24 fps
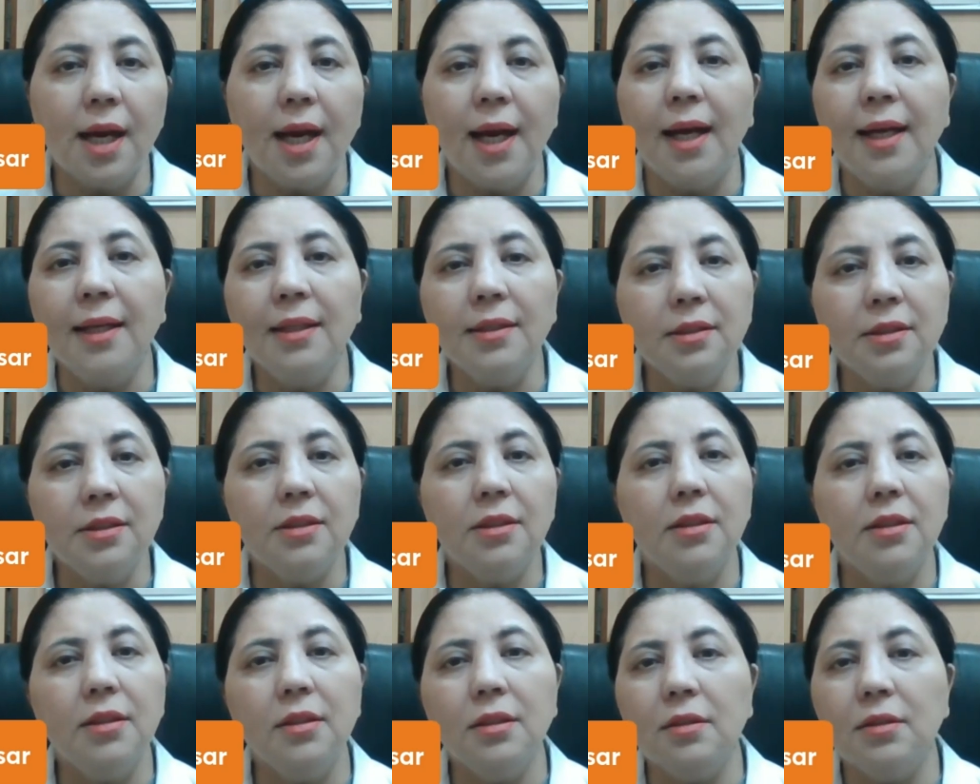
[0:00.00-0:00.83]
And
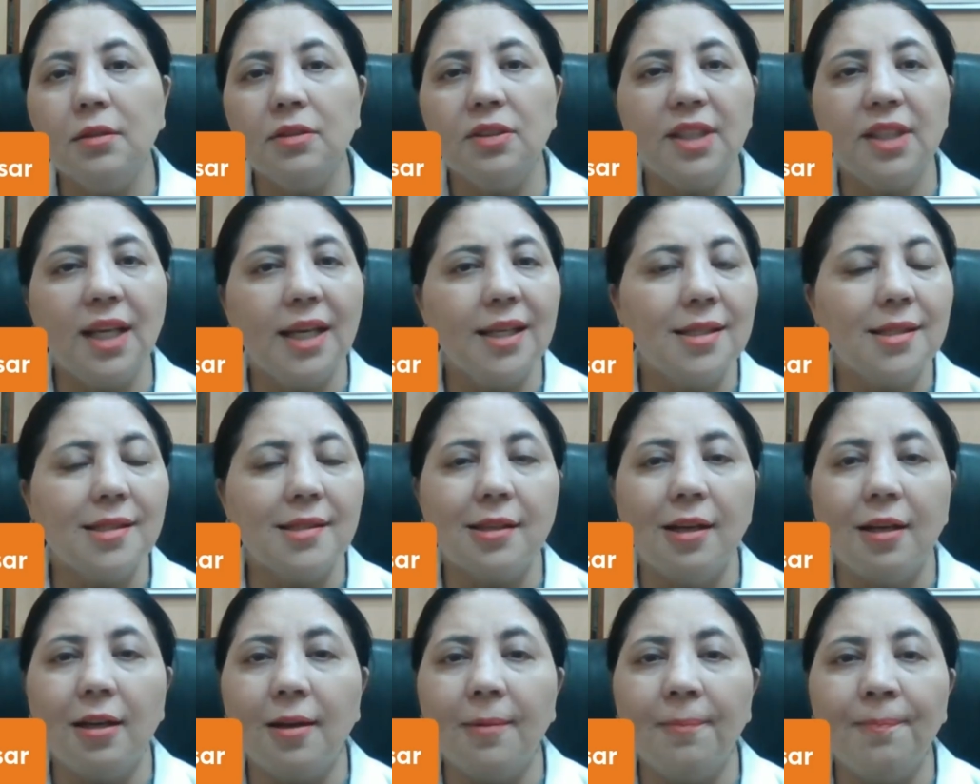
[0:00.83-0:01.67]

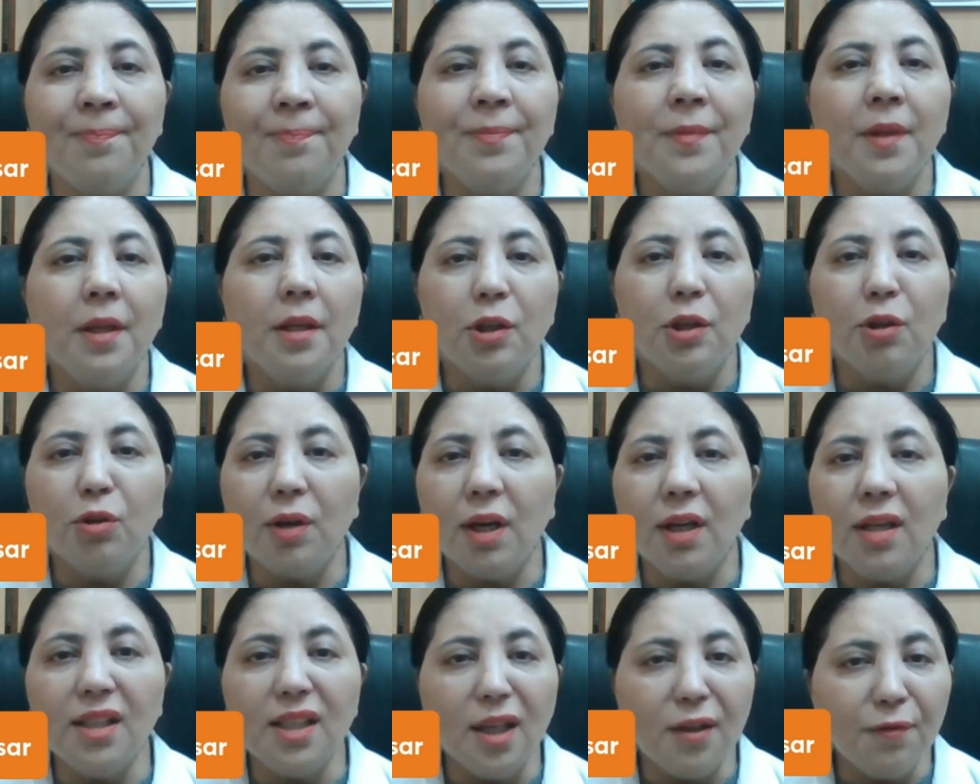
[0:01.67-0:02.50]
yes, you
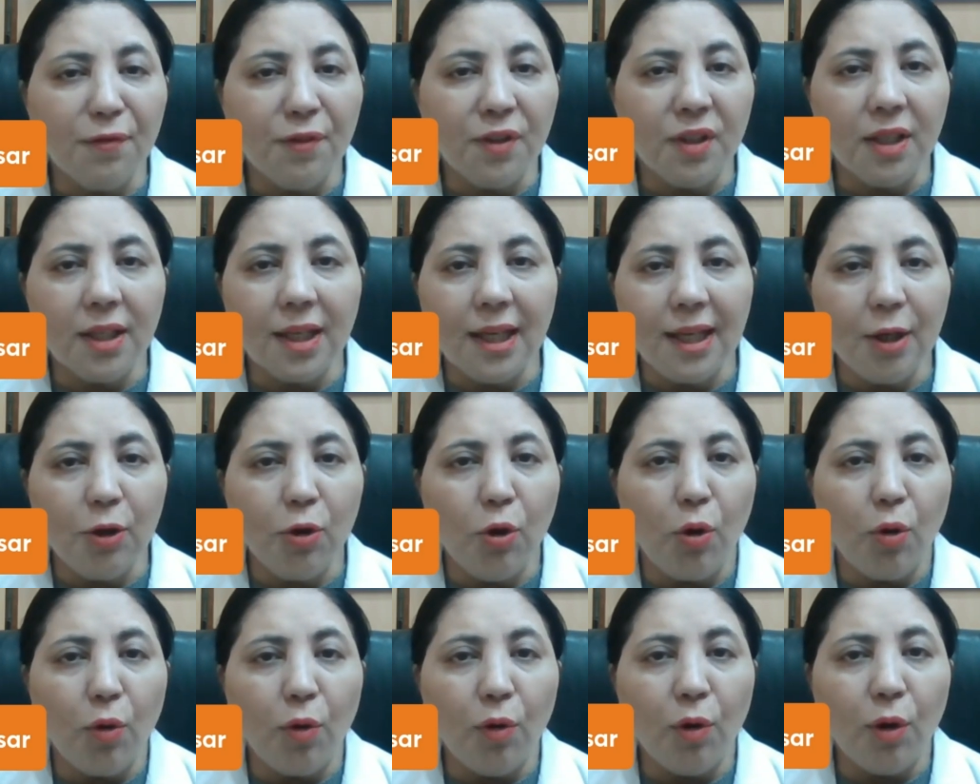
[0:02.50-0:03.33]
can definitely
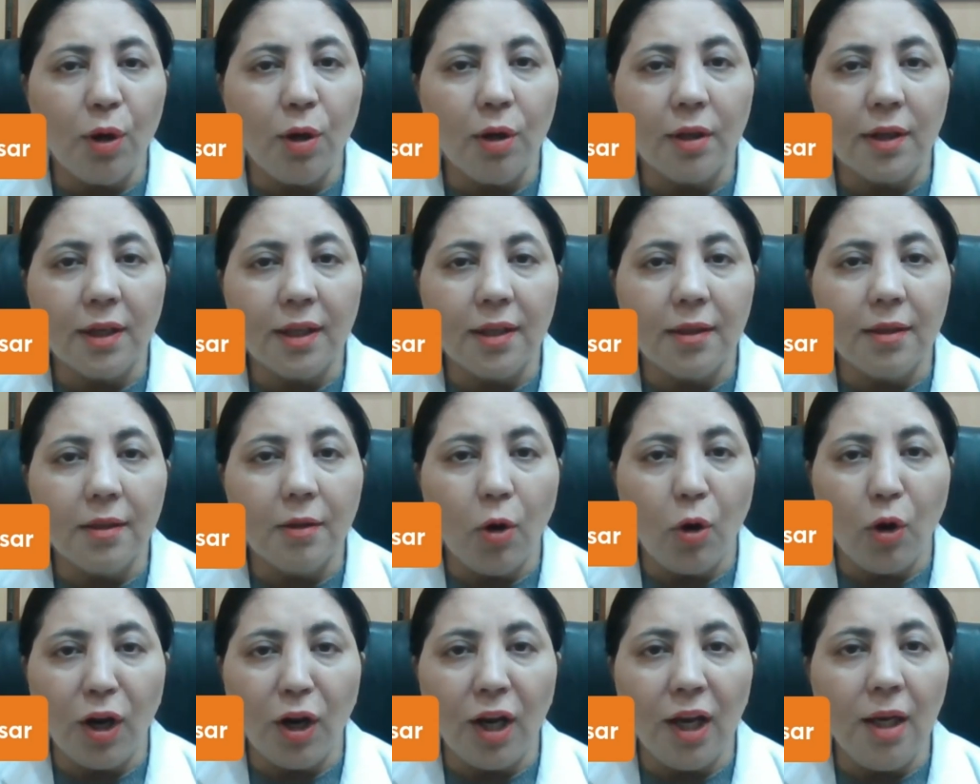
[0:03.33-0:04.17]
go
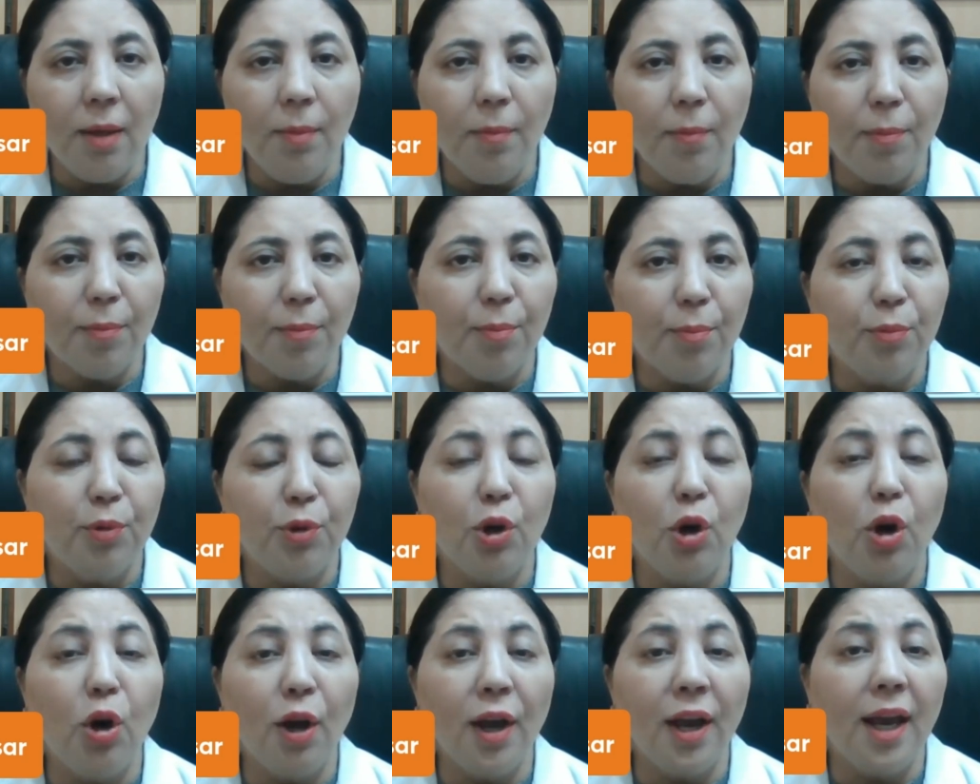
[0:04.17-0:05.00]
oil
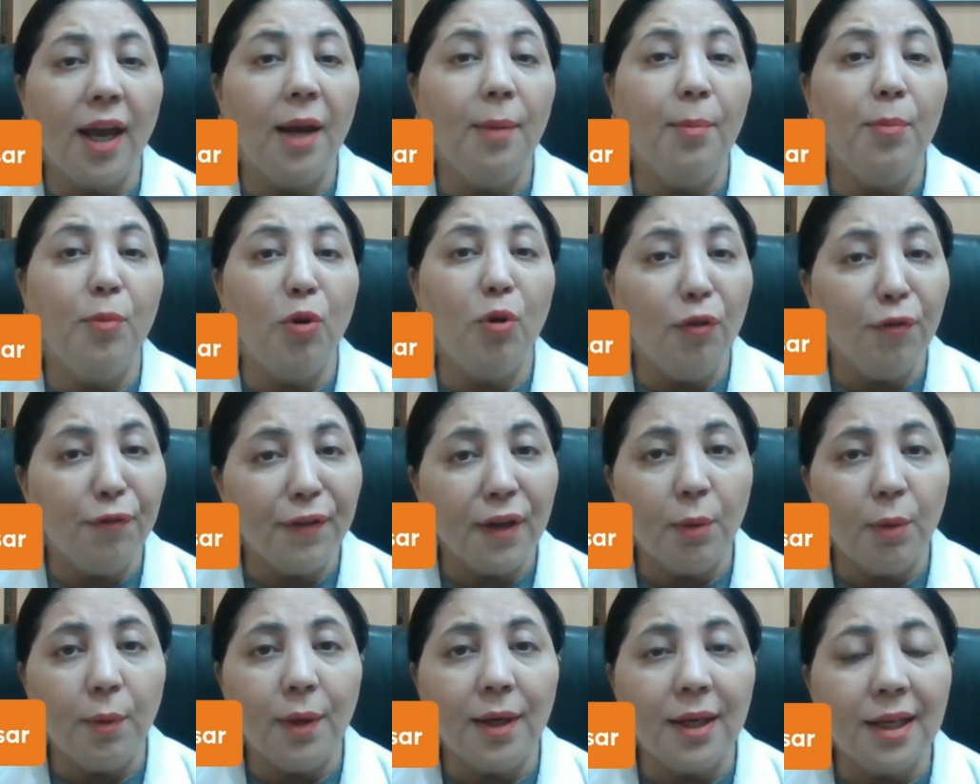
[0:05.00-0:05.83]
your hair more
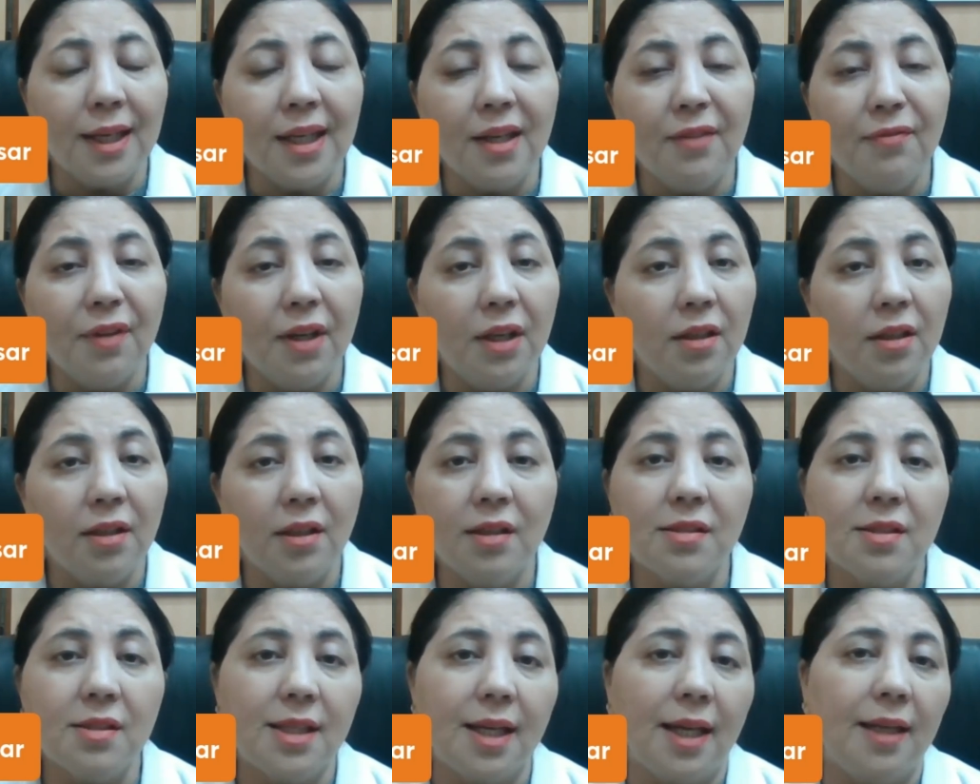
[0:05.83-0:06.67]
frequently in
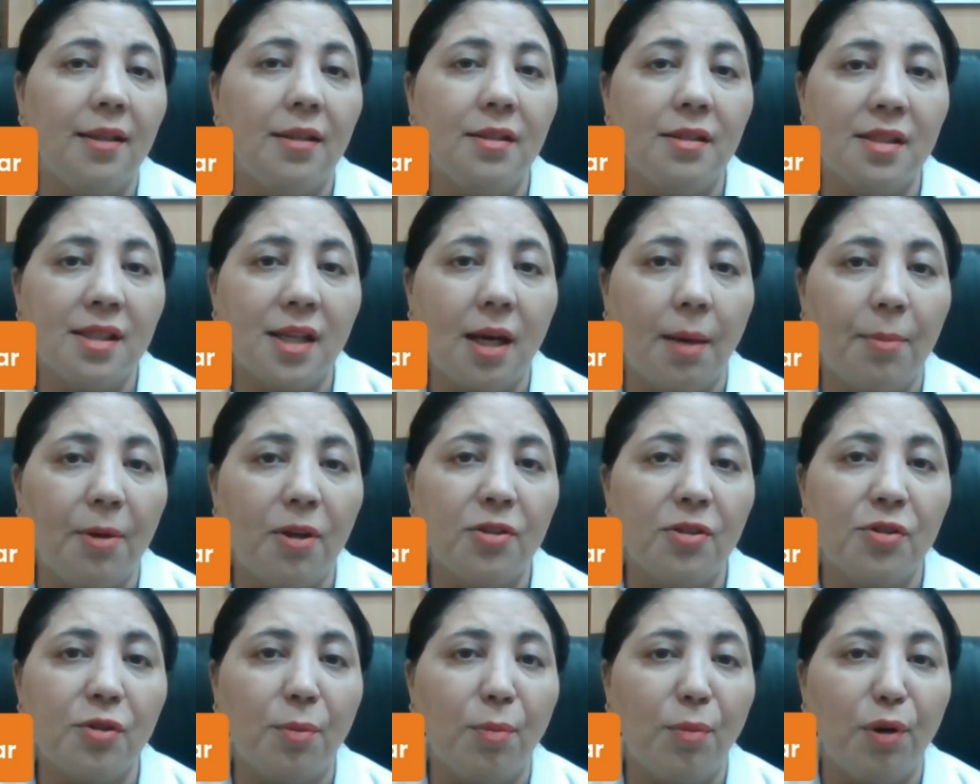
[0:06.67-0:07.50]
winters than in
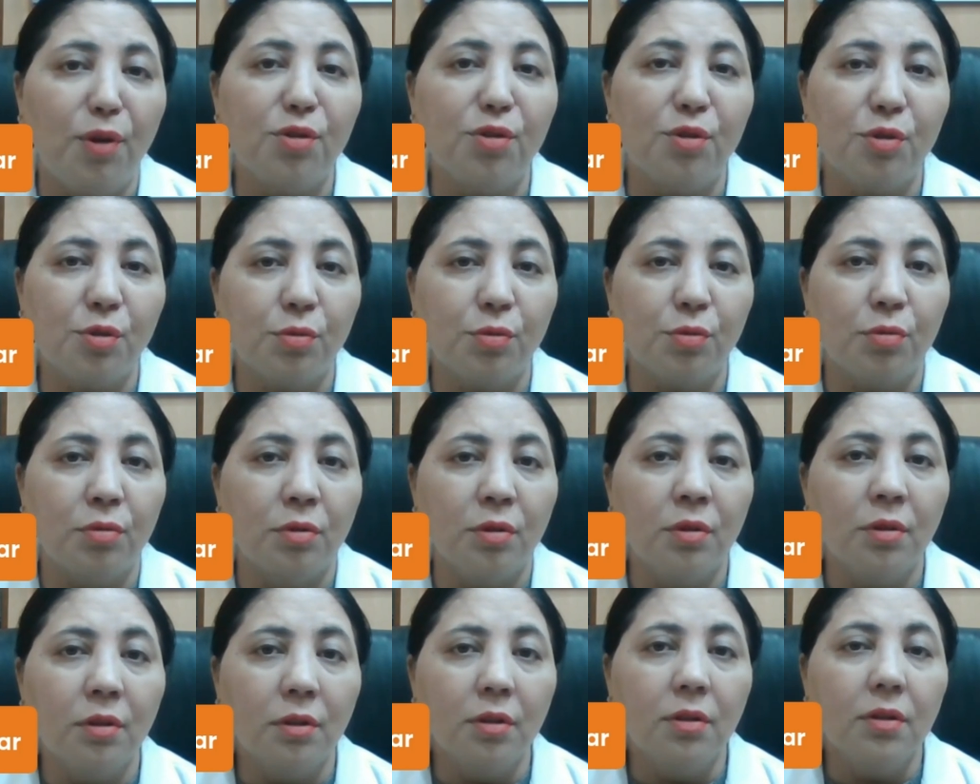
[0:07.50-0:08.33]
summers or monsoon,
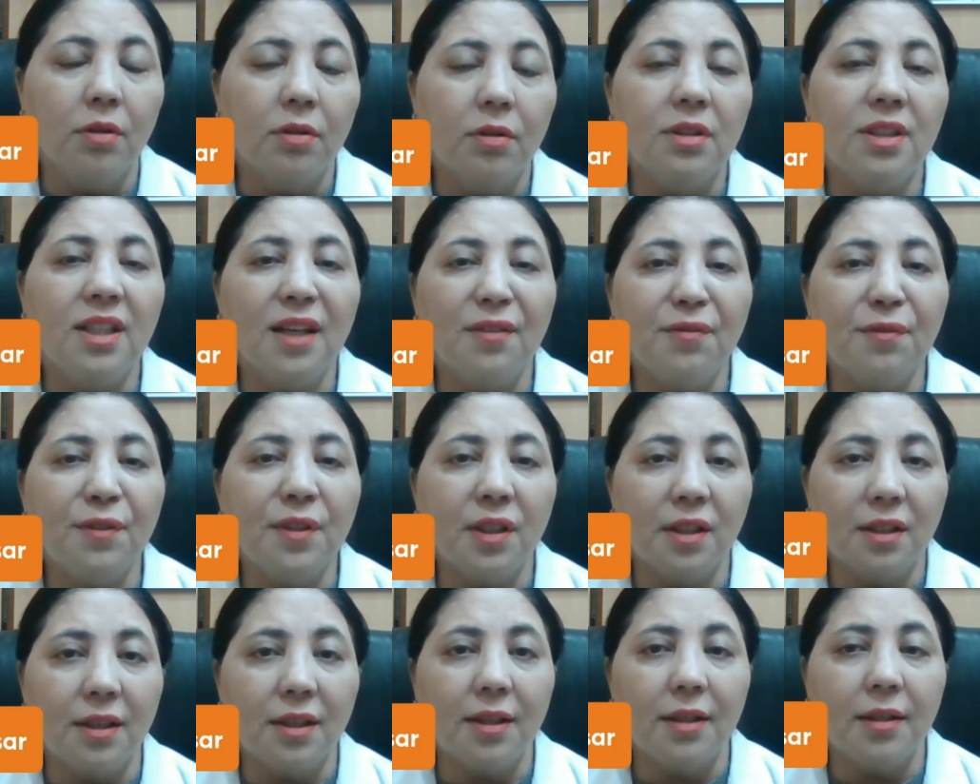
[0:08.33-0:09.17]

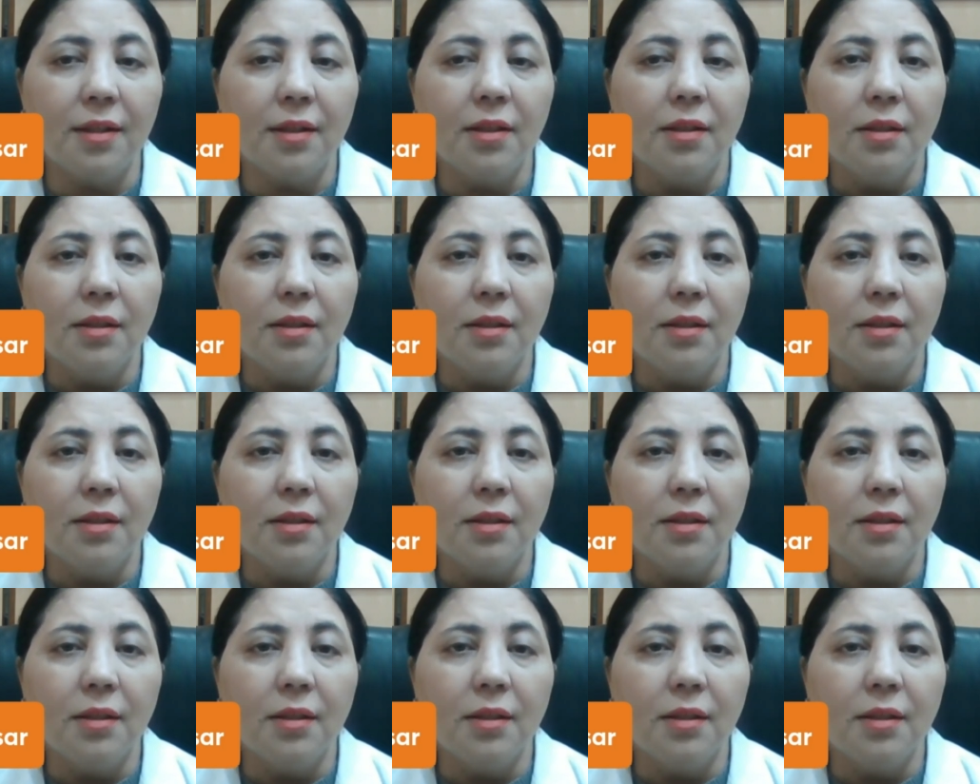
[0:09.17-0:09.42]
definitely.